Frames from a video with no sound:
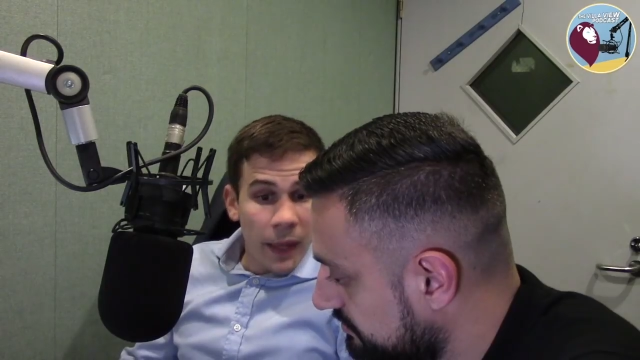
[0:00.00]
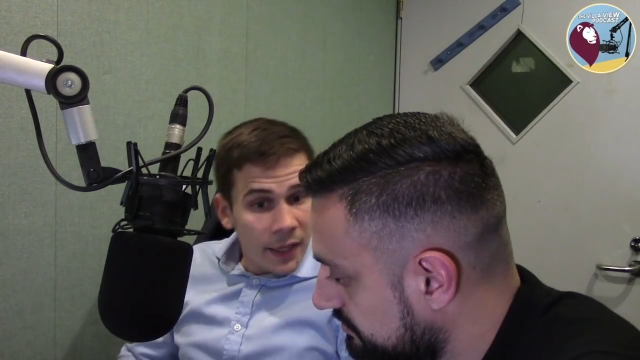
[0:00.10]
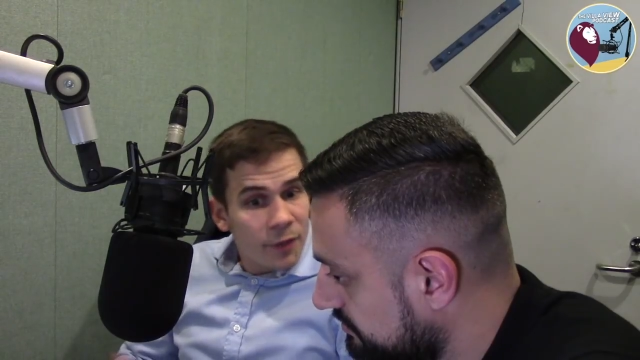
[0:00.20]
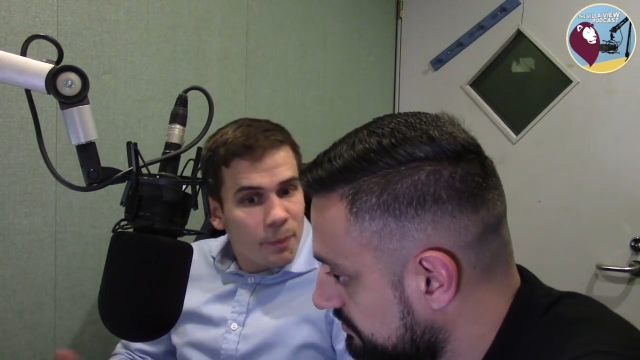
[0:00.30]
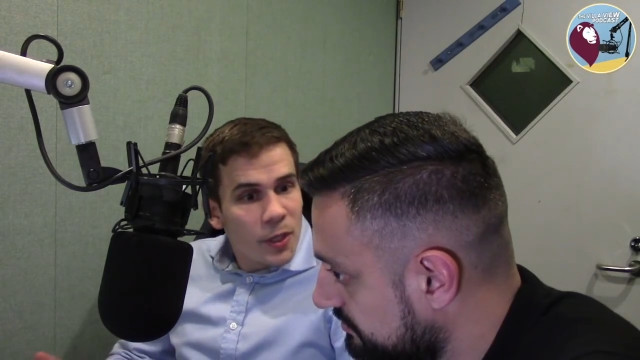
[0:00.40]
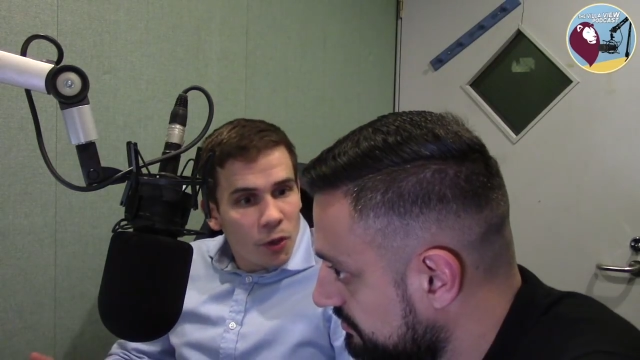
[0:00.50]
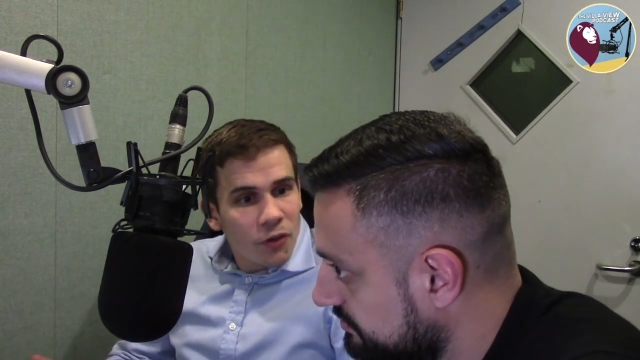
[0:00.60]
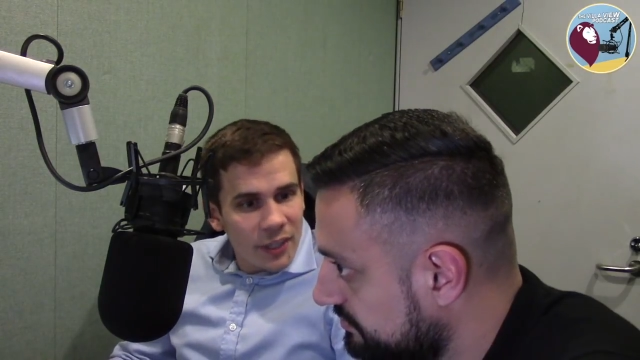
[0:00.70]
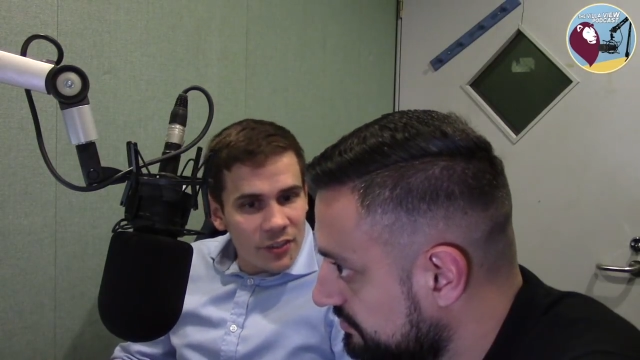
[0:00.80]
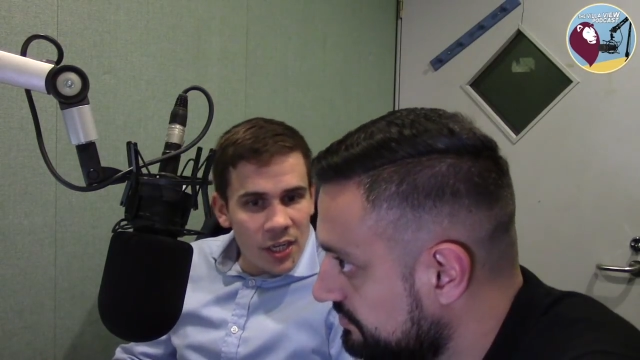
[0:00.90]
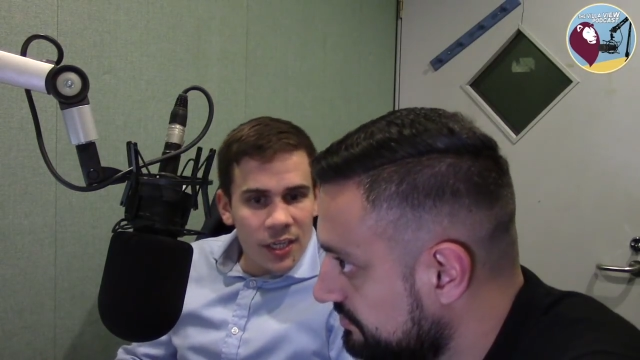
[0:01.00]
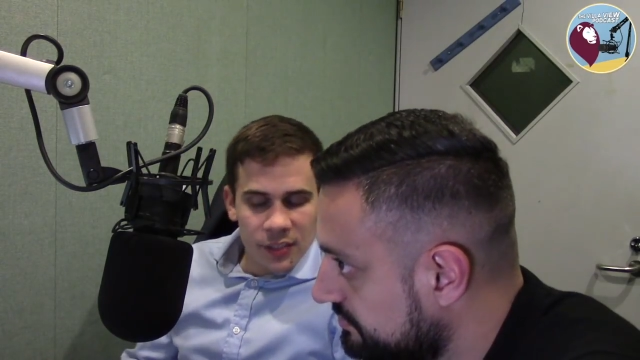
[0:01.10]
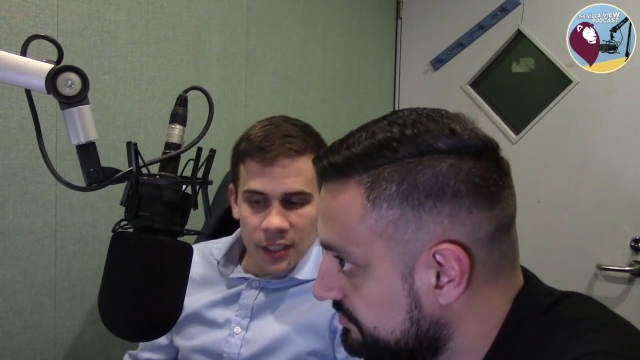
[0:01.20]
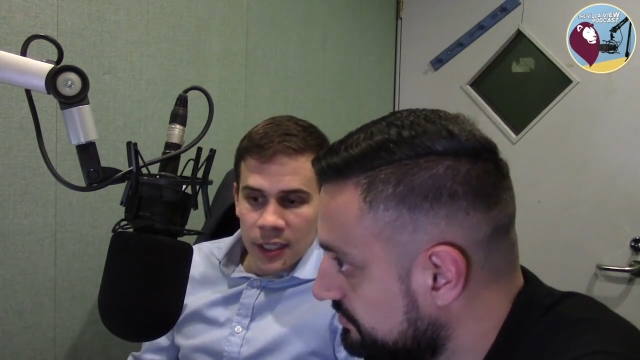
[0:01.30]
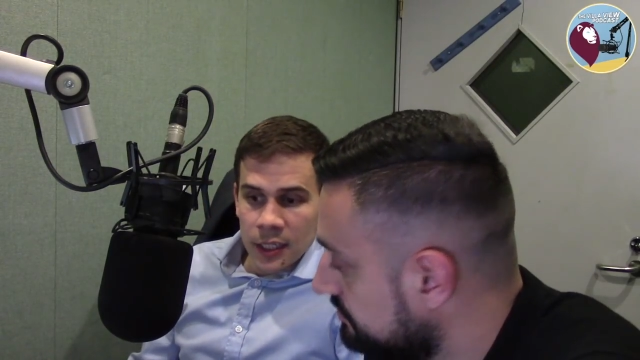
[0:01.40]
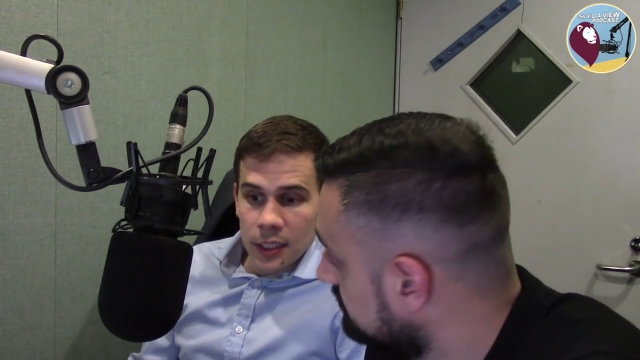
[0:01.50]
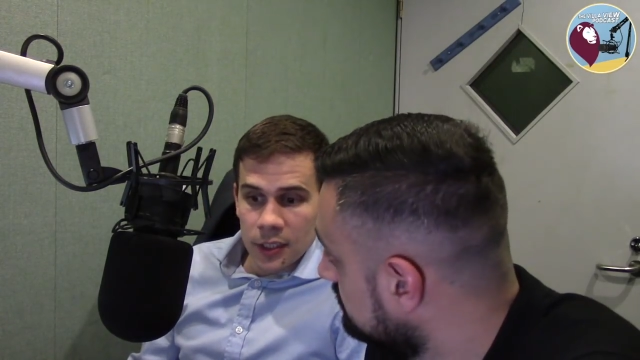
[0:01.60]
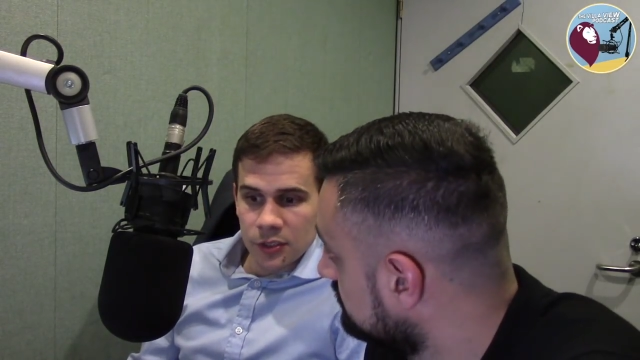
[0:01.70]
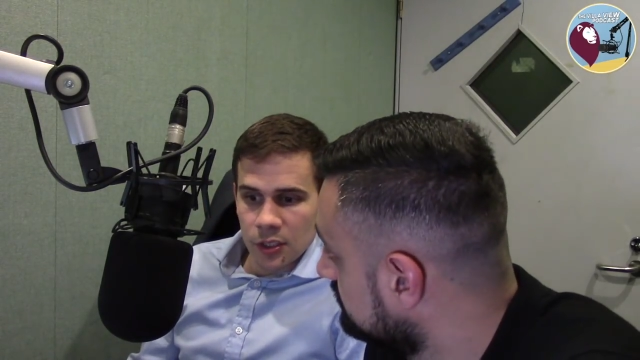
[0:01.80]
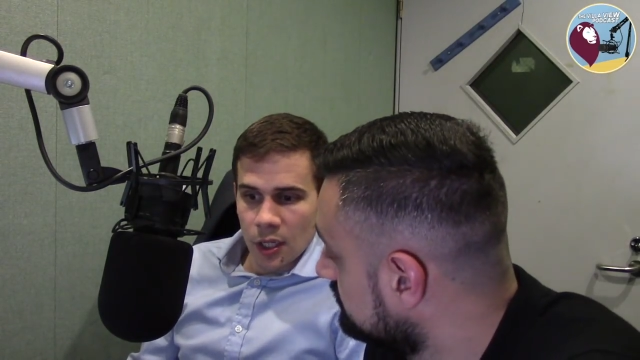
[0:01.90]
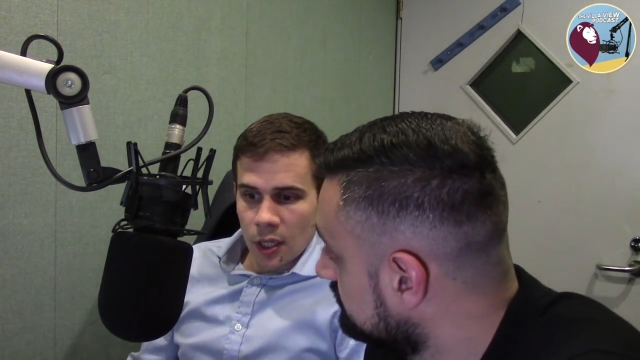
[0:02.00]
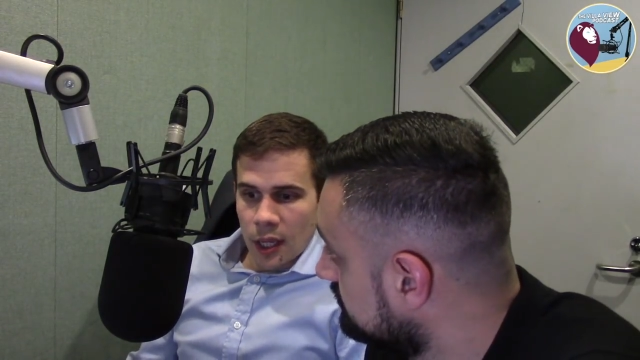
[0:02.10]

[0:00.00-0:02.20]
is beyond his years. He's